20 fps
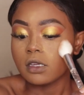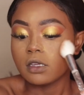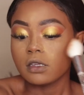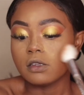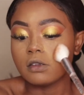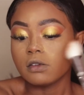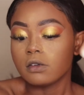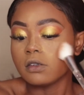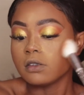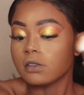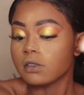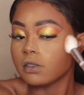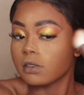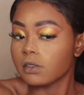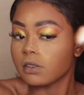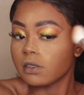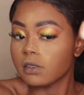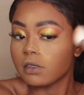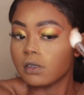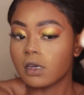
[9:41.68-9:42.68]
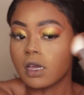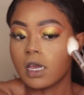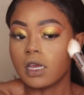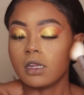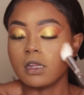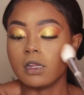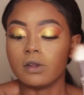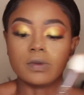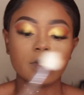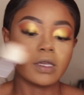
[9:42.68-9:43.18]
you know,
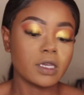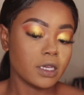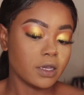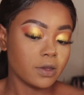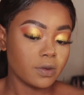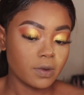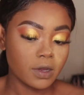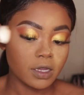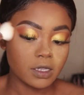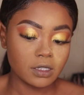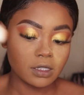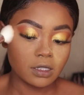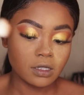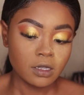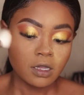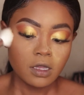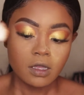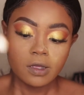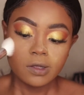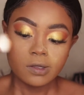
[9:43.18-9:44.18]
kind of looking crazy.